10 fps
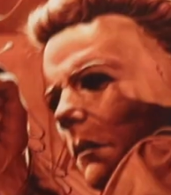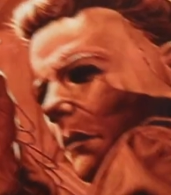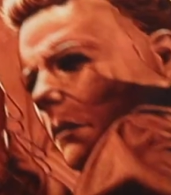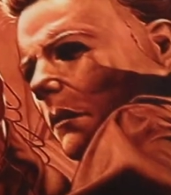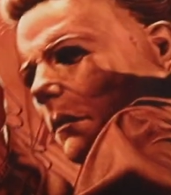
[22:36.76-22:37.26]

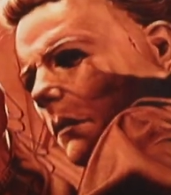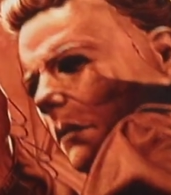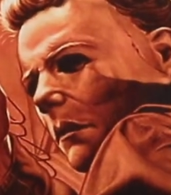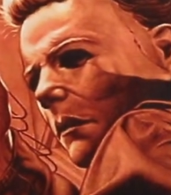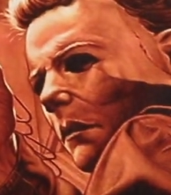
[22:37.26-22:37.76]
Halloween
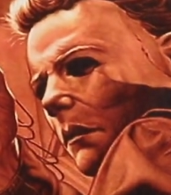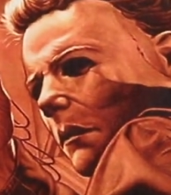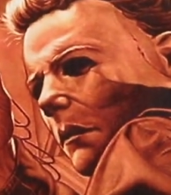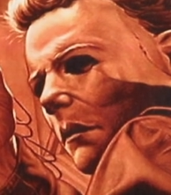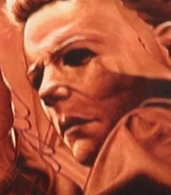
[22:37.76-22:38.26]
78.
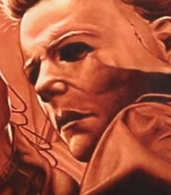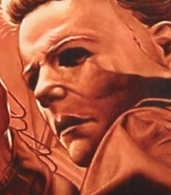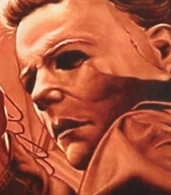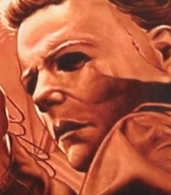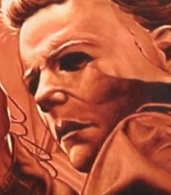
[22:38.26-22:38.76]

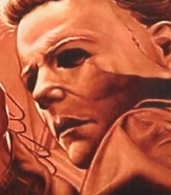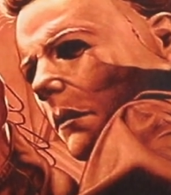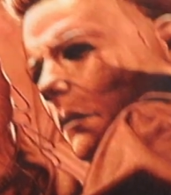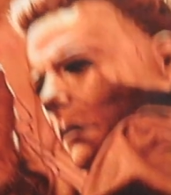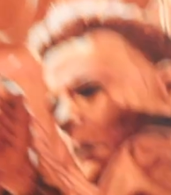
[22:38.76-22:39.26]
I love